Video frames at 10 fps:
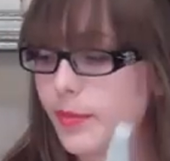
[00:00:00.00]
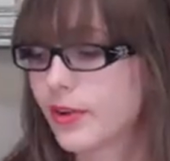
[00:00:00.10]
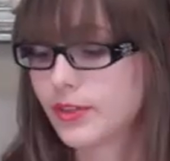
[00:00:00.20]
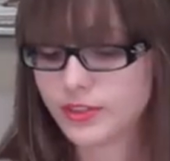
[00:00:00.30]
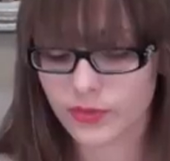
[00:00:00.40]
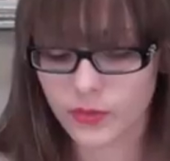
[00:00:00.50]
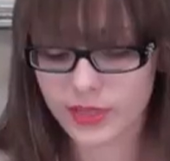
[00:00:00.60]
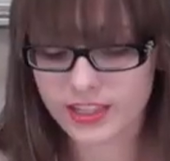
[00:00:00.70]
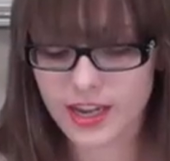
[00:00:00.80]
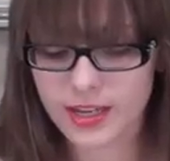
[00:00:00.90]
my markers so
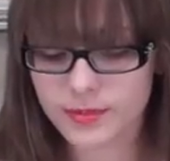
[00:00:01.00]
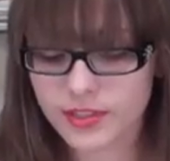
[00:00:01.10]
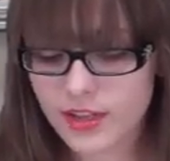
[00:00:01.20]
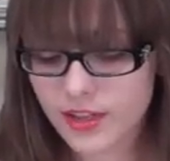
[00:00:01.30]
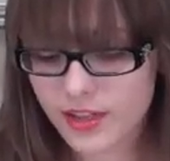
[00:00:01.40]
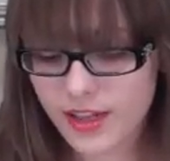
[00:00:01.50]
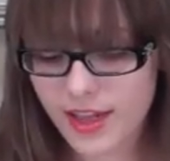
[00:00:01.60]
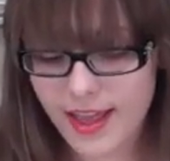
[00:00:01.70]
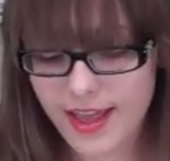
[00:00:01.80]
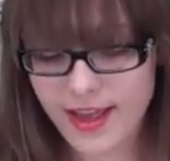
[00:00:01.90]
many times.
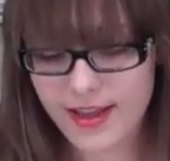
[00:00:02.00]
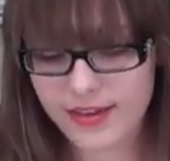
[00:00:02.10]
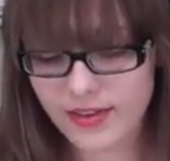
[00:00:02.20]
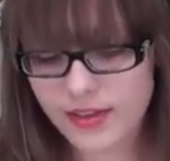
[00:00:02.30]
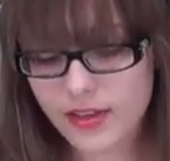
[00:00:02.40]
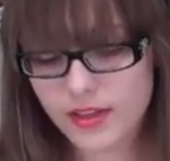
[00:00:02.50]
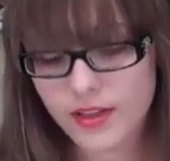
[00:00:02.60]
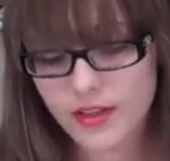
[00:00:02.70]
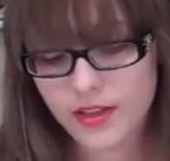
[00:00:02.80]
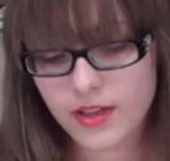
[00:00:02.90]
And
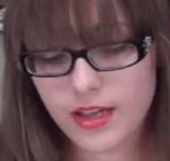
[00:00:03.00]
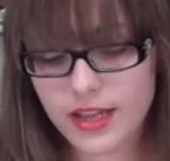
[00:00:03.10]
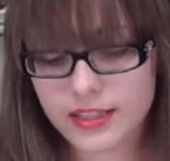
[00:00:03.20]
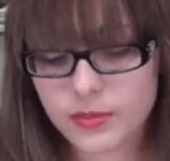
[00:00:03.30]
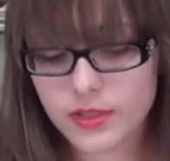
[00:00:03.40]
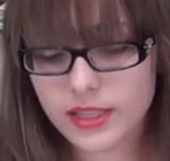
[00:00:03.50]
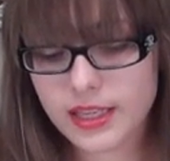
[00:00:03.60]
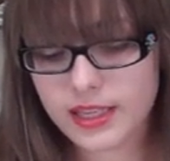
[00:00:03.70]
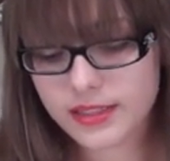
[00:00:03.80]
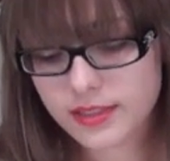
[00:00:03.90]
it's really
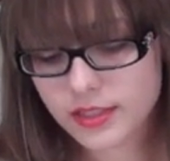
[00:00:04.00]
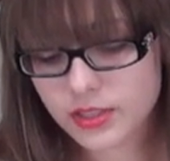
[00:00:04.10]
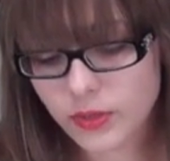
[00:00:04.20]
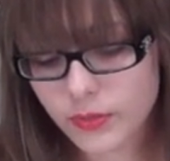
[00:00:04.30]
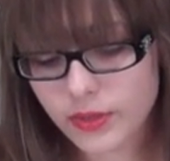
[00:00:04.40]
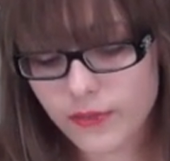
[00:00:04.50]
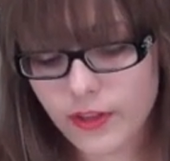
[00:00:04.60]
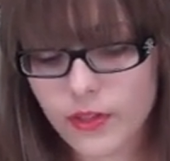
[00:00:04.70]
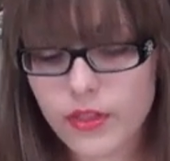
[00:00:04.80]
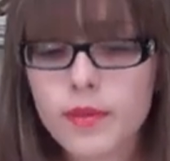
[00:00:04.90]
easy to
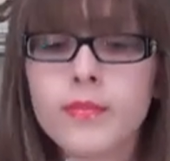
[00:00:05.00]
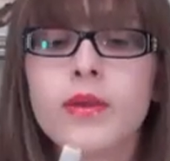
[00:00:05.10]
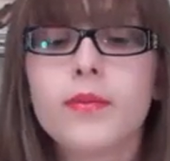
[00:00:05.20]
refill them.